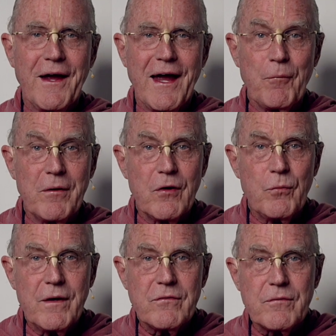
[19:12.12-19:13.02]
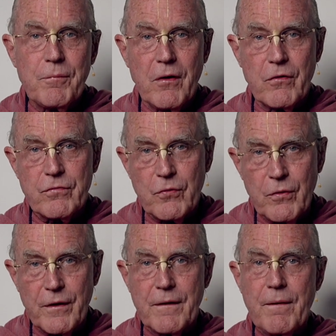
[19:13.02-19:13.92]
And when he reached
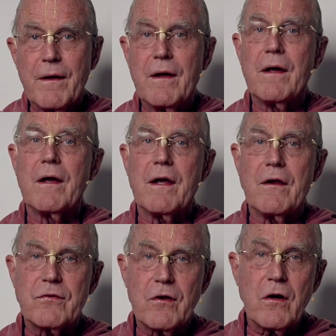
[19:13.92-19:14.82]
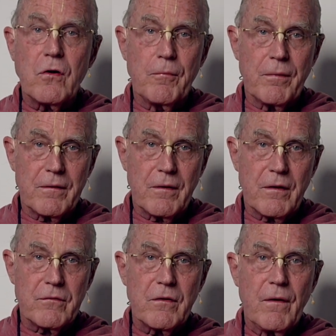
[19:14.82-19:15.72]
Parasholi, he saw
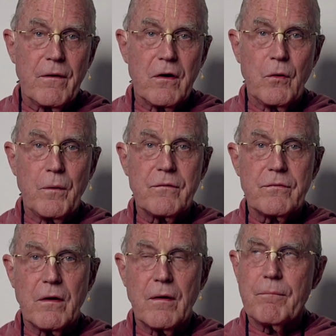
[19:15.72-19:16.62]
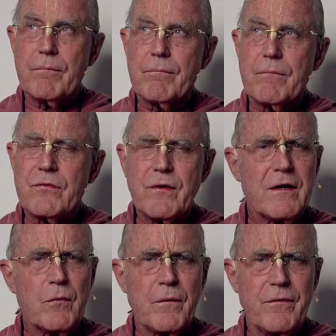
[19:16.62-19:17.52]
Kumbhan, who was
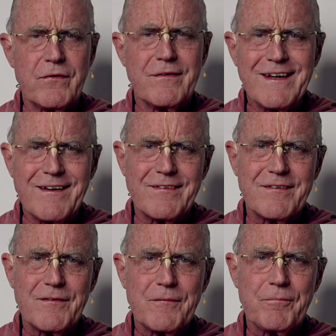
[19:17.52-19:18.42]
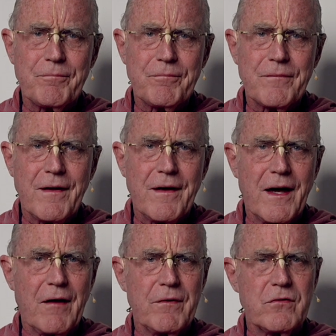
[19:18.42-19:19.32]
seated with his niece,
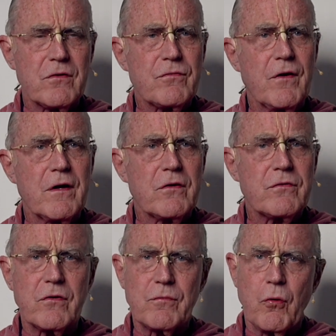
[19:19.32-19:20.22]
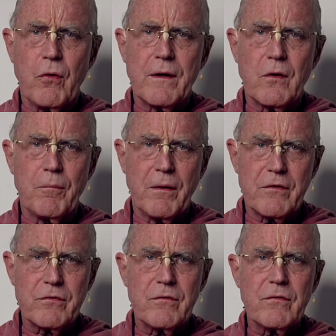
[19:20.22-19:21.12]
having just finished his morning
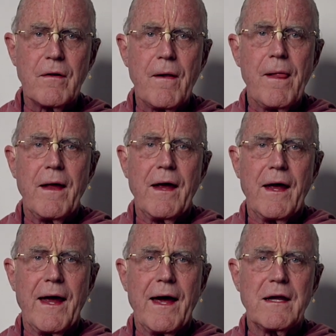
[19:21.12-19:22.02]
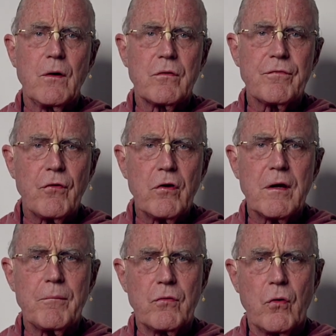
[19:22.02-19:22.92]
oblations, and he was fully
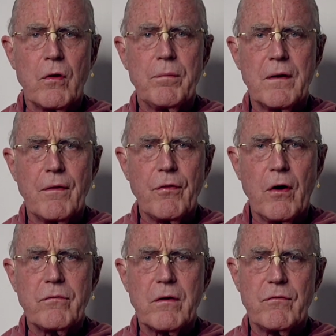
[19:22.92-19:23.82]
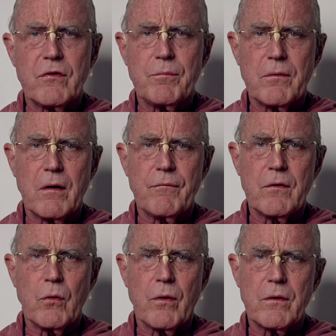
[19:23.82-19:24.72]
absorbed in thoughts of his beloved
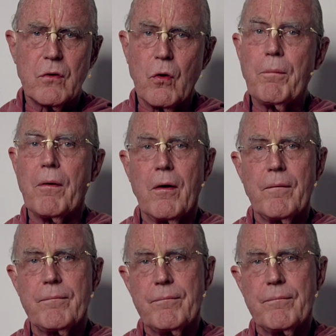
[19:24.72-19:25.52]
Lord Gopal.